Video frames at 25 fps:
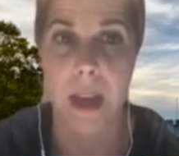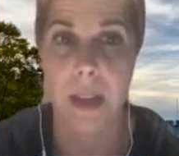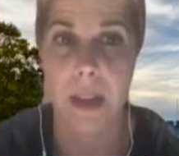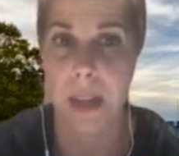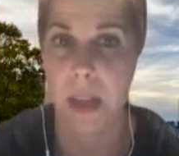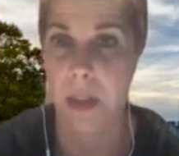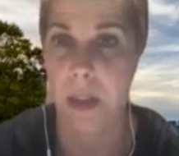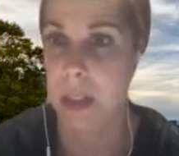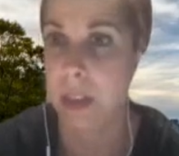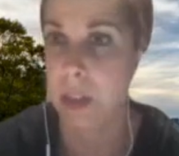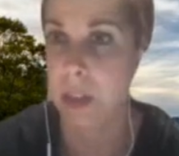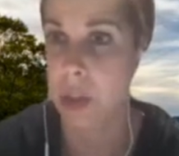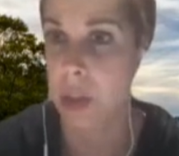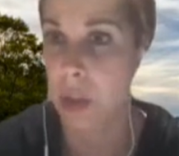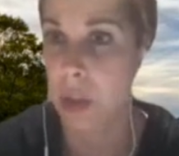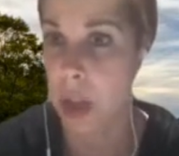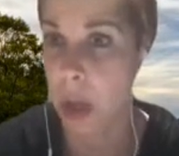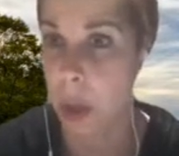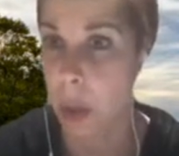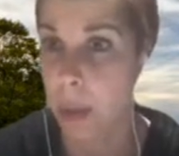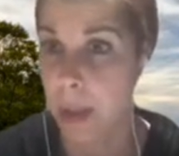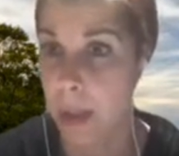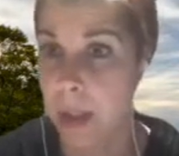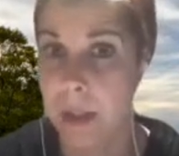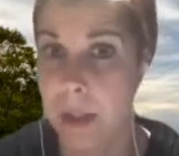There is
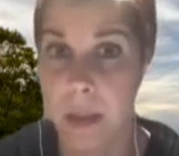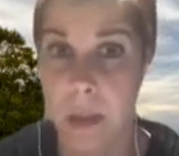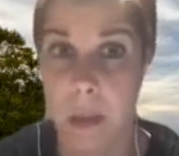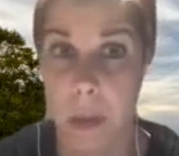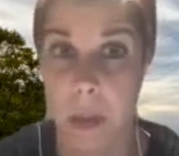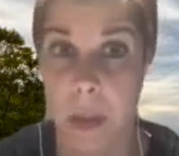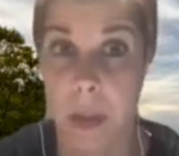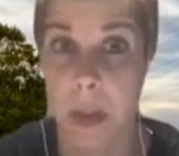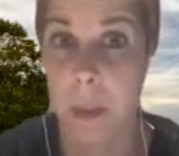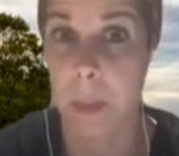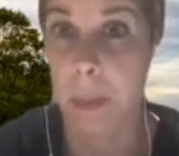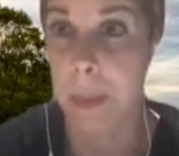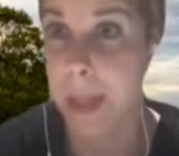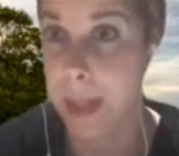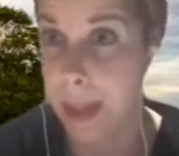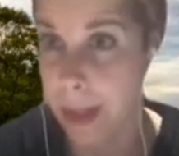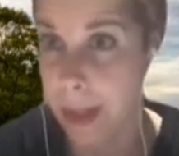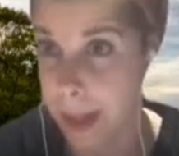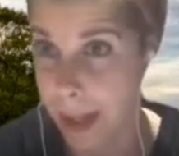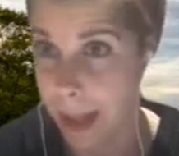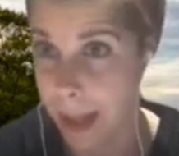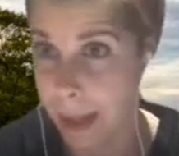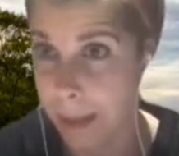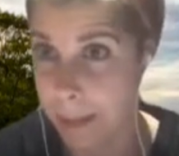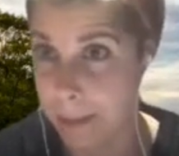no external
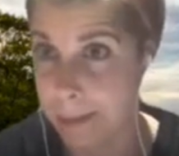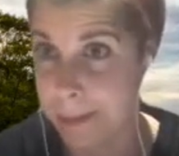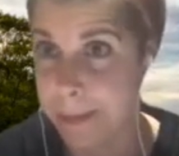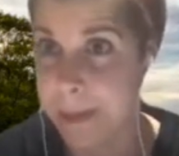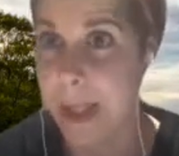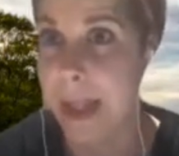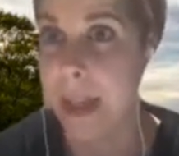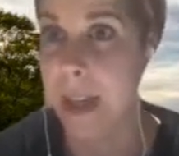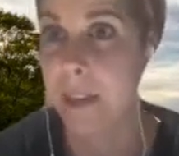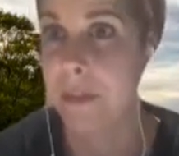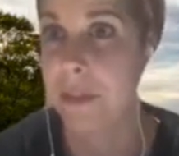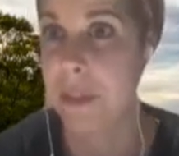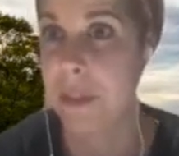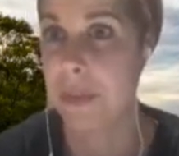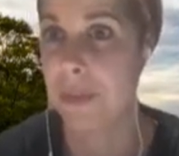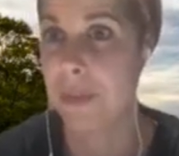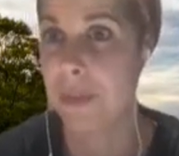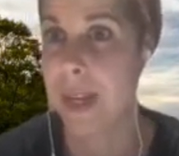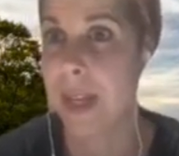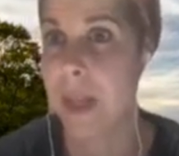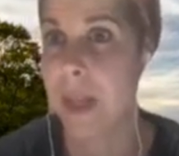meaning. We have to find